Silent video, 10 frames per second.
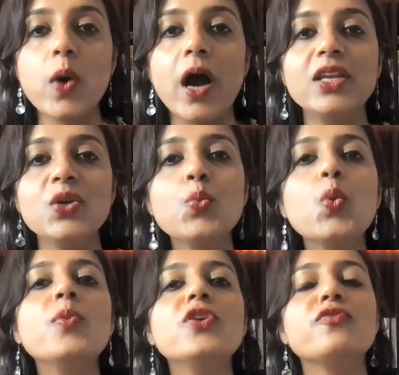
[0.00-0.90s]
Valley
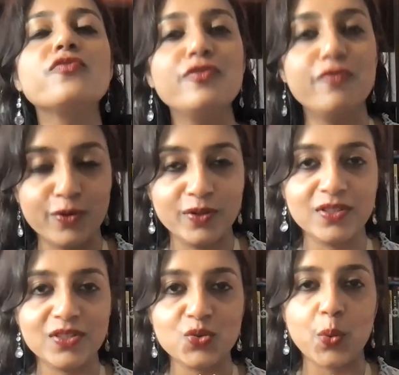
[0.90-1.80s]
Woman of
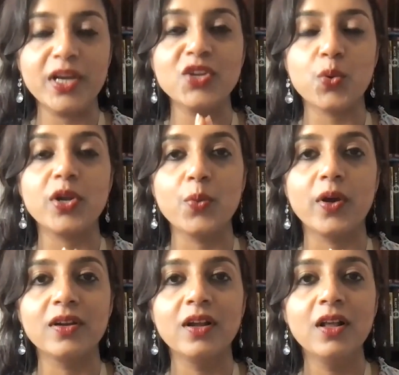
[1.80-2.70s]
Influence
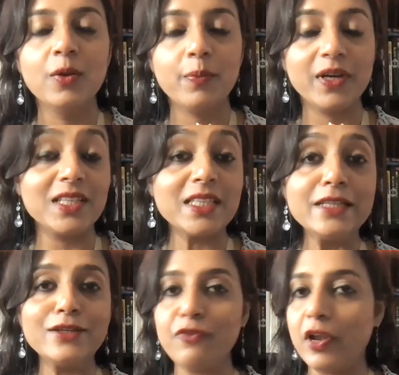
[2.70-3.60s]
2021 by the
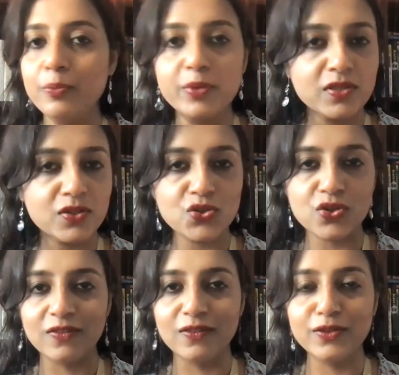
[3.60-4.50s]
Silicon Valley Business
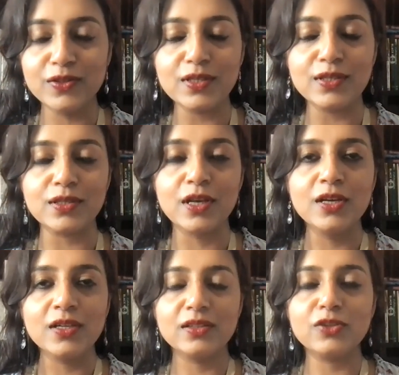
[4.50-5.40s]
Journal? This is
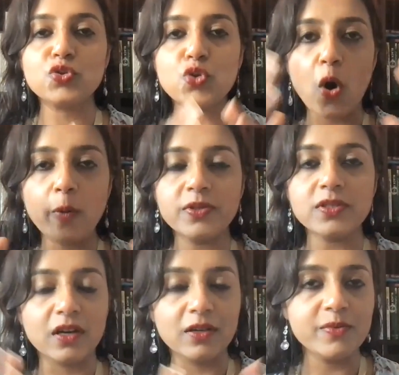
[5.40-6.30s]
the top
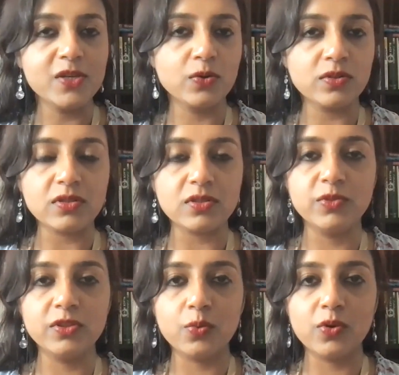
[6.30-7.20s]
startup ecosystem
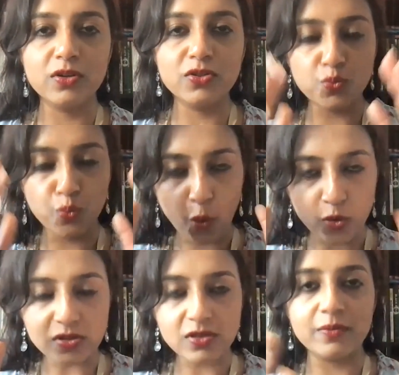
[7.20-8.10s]
in the world's
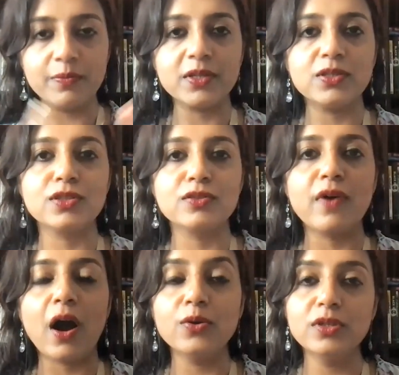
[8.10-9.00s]
most competitive.
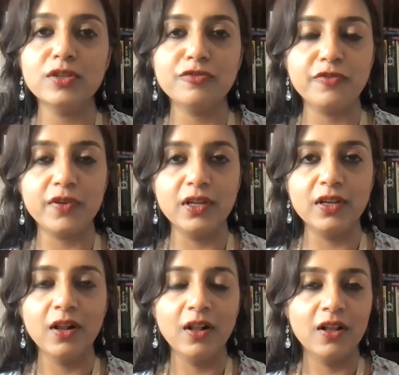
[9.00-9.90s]
How did it
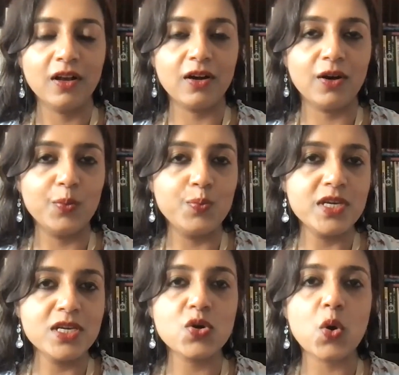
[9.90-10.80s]
feel
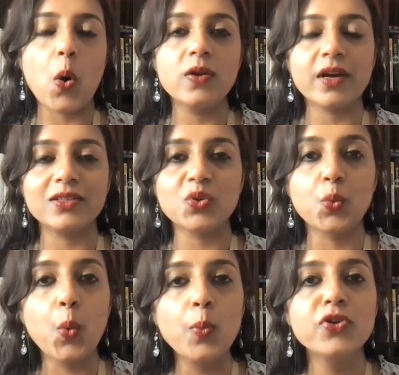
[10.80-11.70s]
being called as a
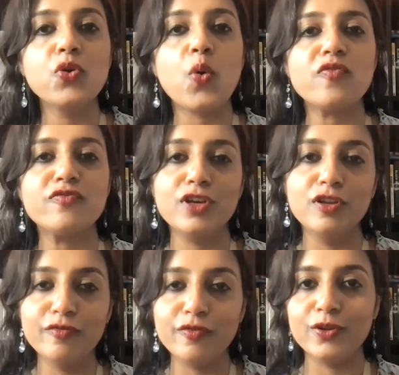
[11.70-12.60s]
woman of
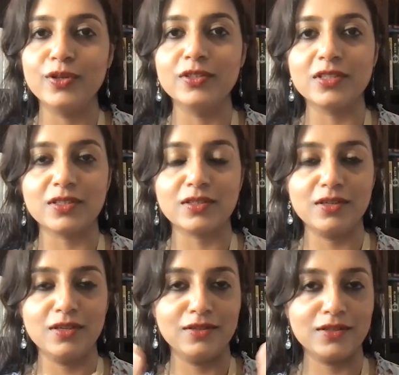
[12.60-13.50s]
influence in